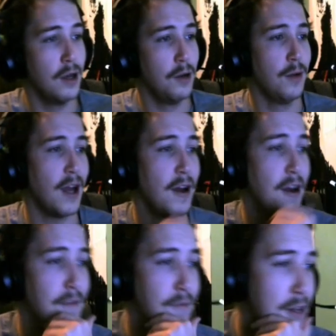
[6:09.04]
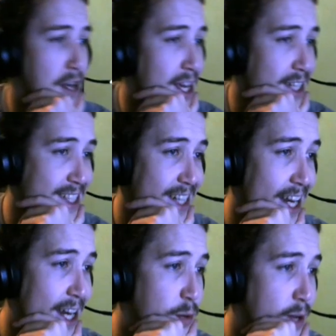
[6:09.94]
We got on for the next
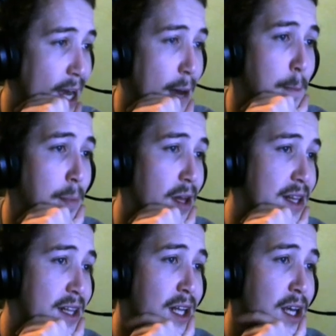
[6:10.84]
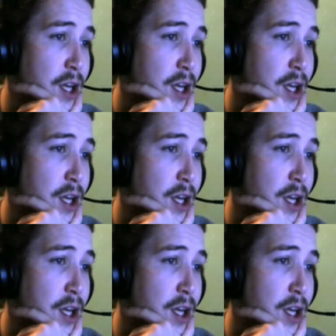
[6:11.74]
line. We got Blood.